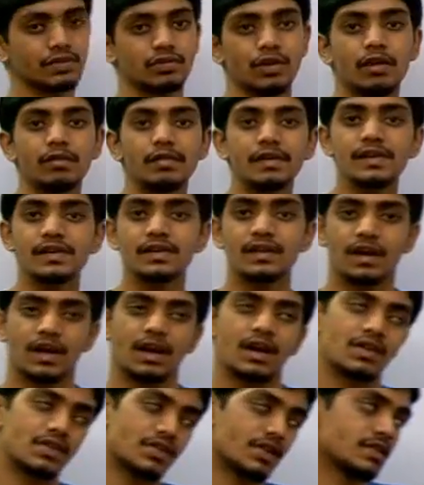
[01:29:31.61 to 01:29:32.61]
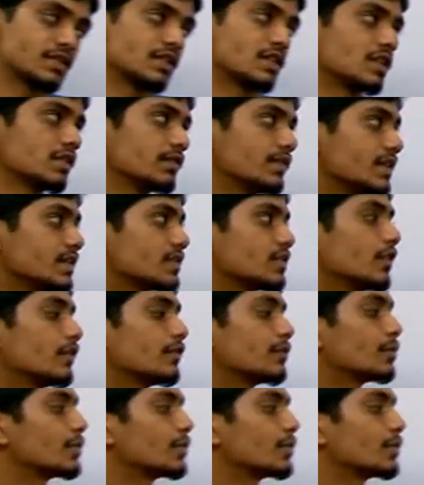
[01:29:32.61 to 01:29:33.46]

solvents are just the reverse of